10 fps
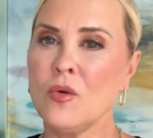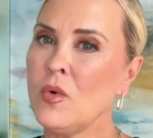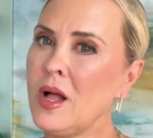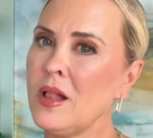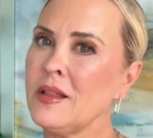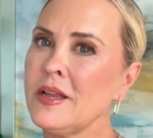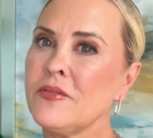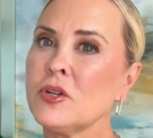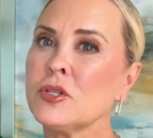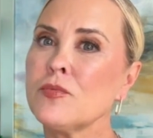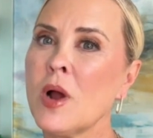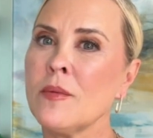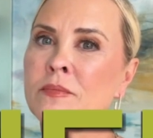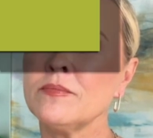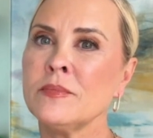Well, if there's a
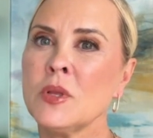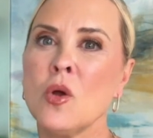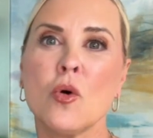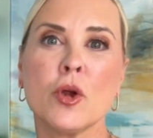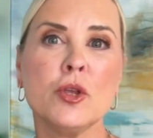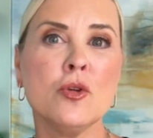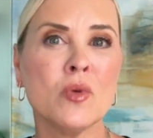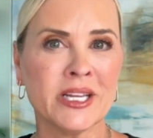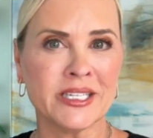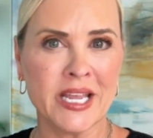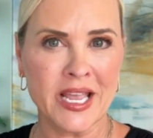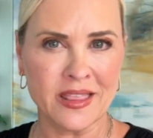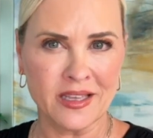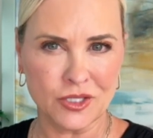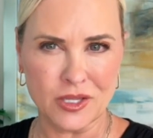problem or you want to take
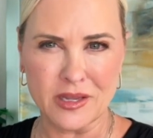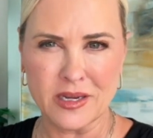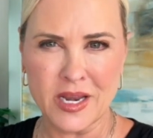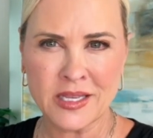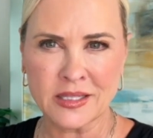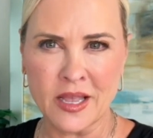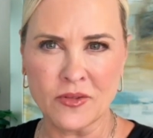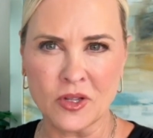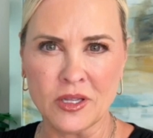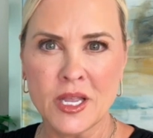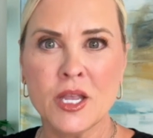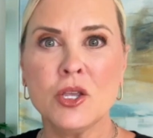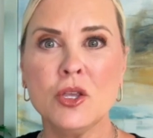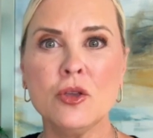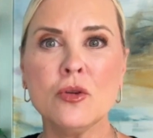things to the next level,
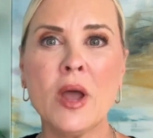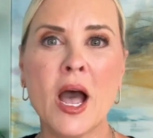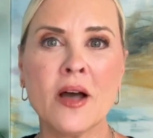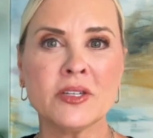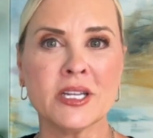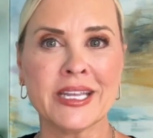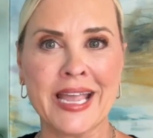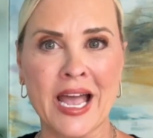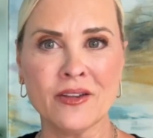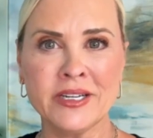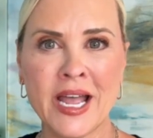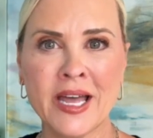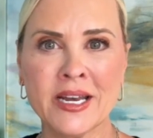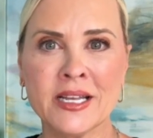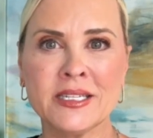you have to gather
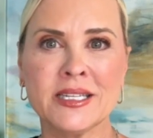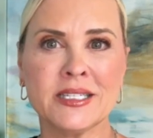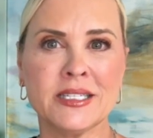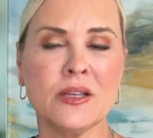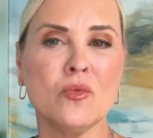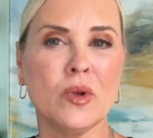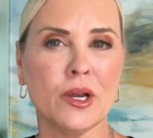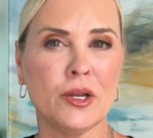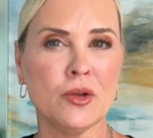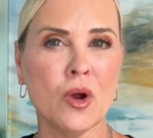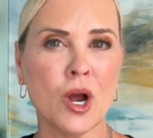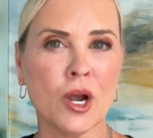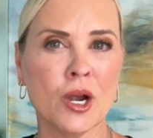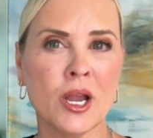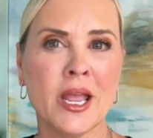data to see where you
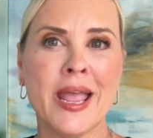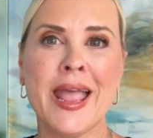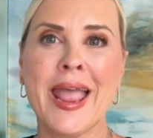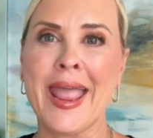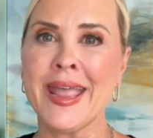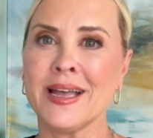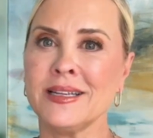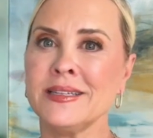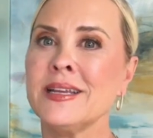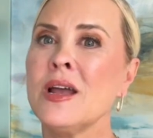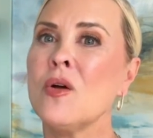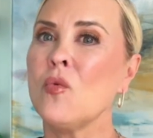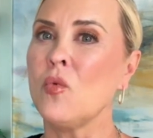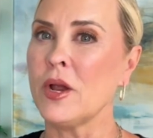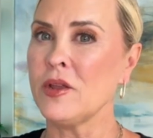are and
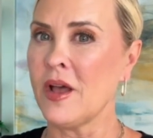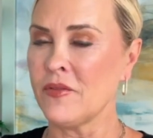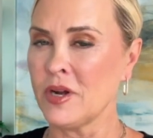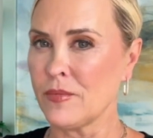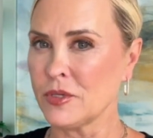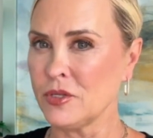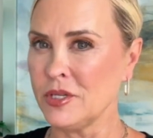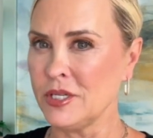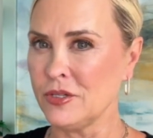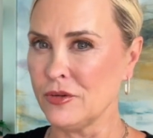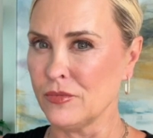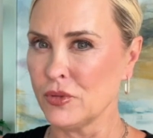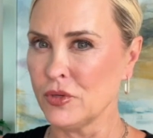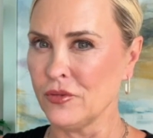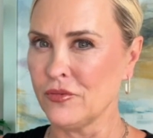where you have an opportunity to
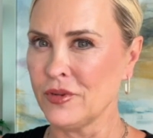improve.